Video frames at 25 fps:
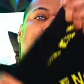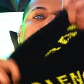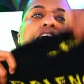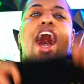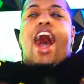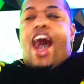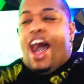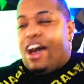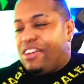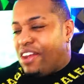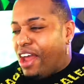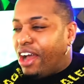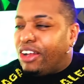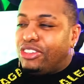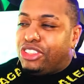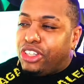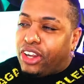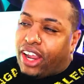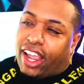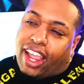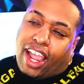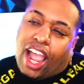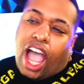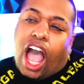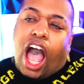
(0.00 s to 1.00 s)
No, I'm
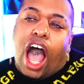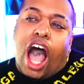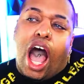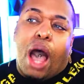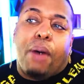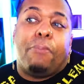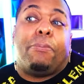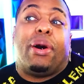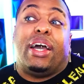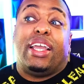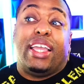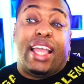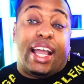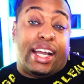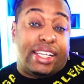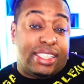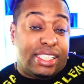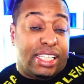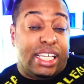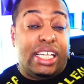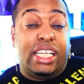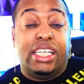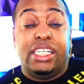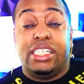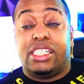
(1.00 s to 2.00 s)
joking. But
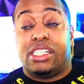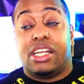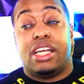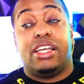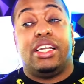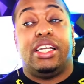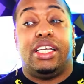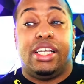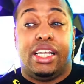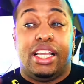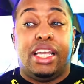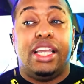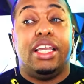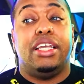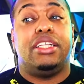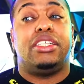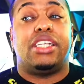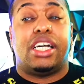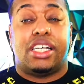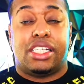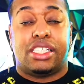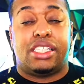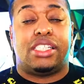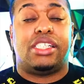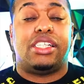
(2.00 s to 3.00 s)
yes, he
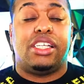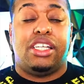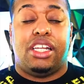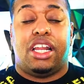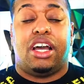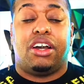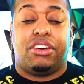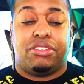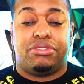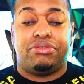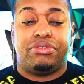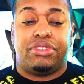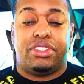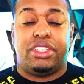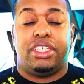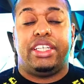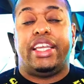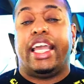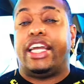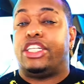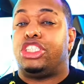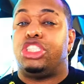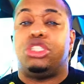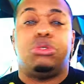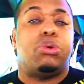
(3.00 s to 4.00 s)
does, you know,
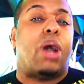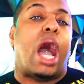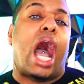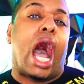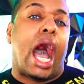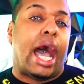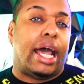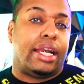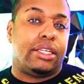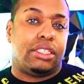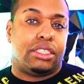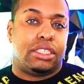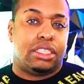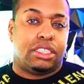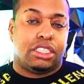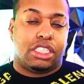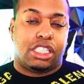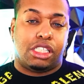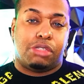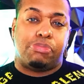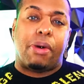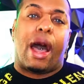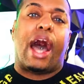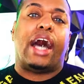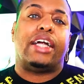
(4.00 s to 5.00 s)
get you hot in
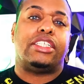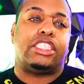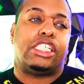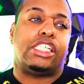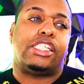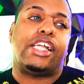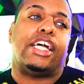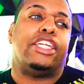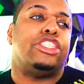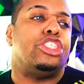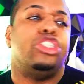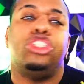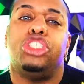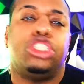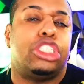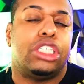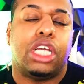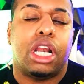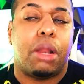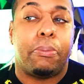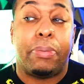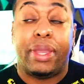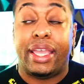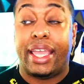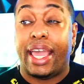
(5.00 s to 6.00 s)
spots that you
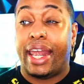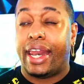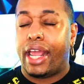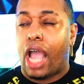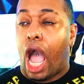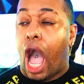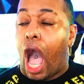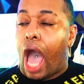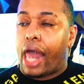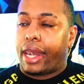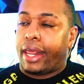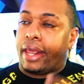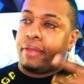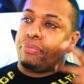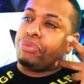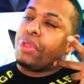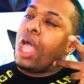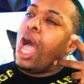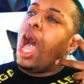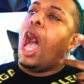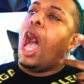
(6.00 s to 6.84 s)
shouldn't be getting hot in.